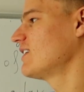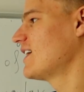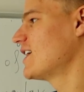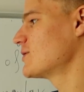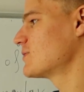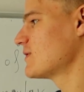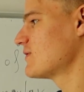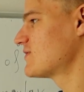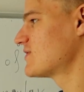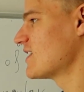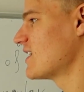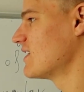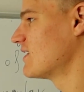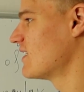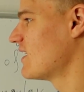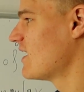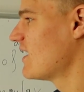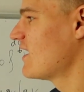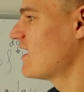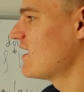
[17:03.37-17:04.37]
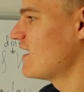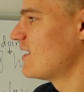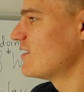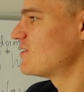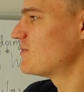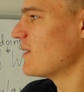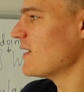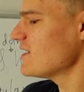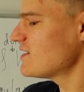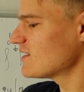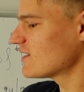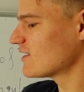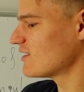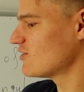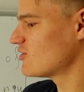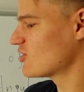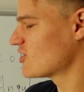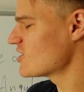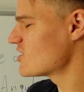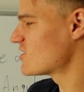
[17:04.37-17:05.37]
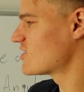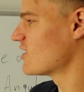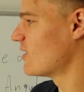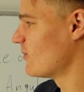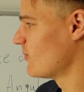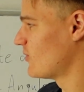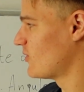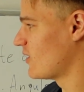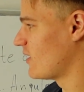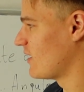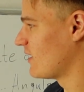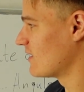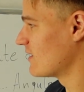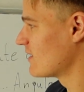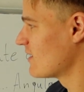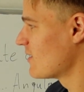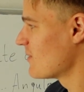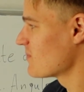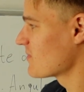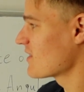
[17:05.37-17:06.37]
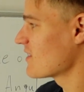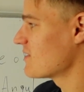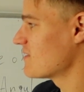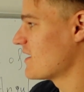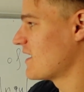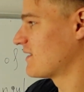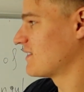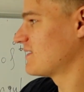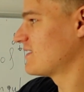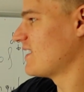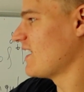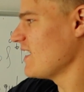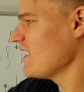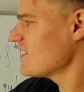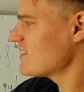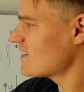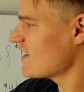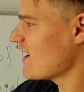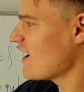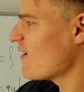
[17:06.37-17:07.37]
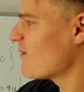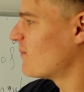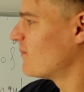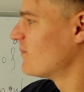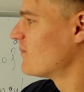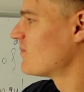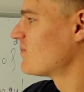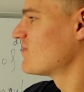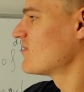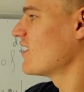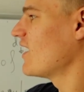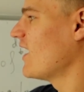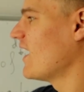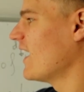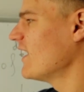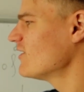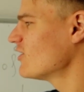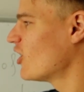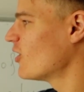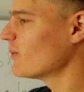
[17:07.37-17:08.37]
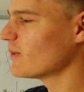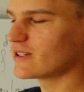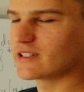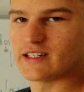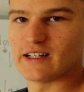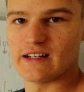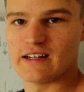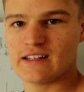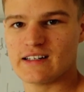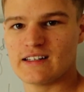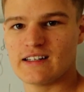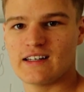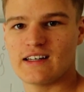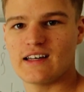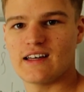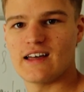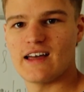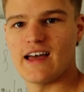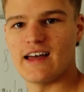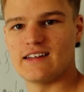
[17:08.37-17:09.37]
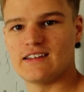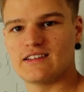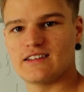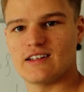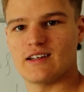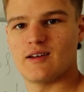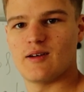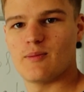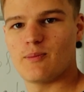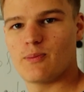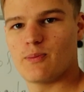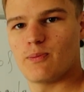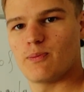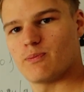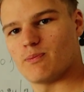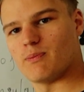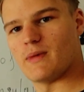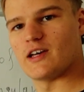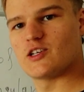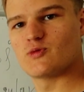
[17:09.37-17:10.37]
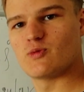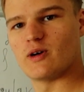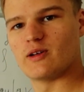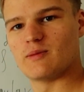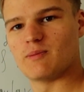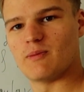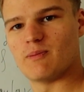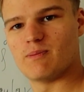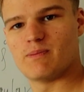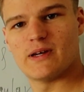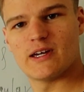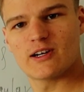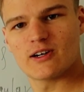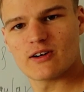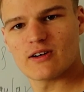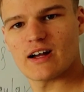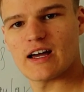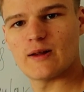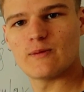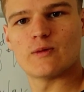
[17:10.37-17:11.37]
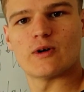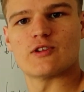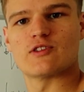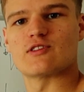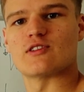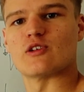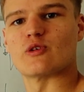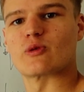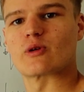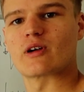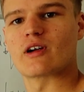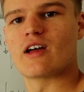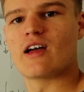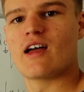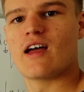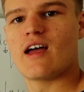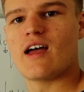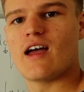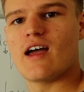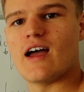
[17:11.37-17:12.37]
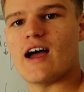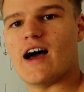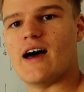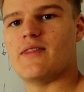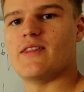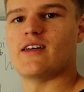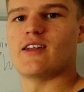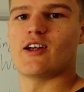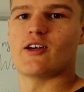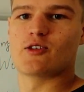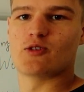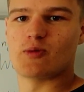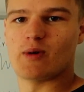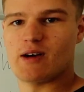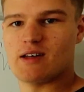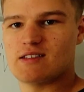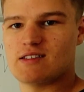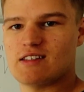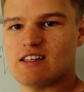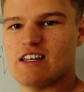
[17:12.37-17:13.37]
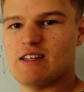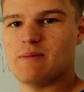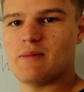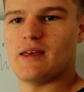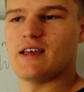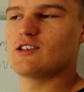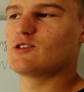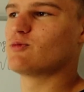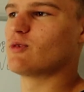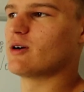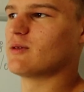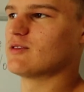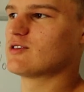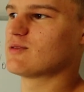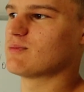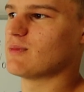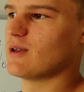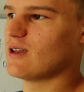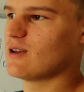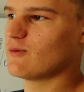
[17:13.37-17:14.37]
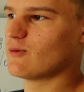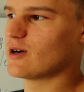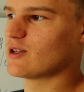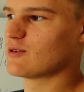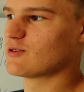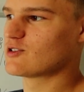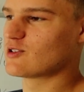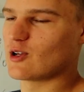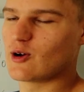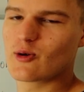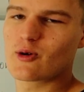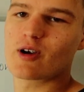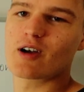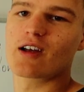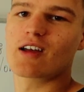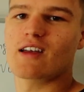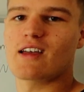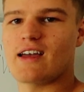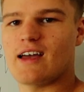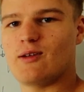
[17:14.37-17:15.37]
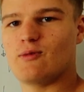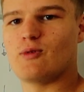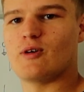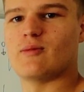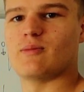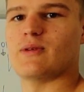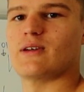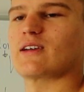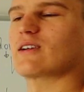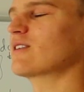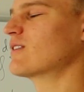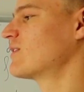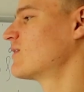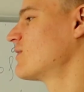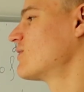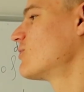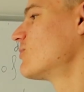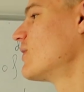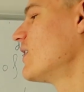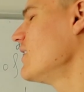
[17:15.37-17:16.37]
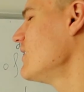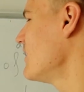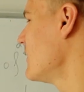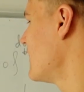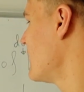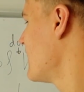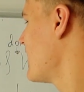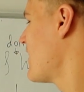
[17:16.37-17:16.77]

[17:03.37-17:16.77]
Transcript: As we've said, it's basically just something that takes M and omega and makes one bigger and one slower, and then otherwise it makes one slower and one bigger, right?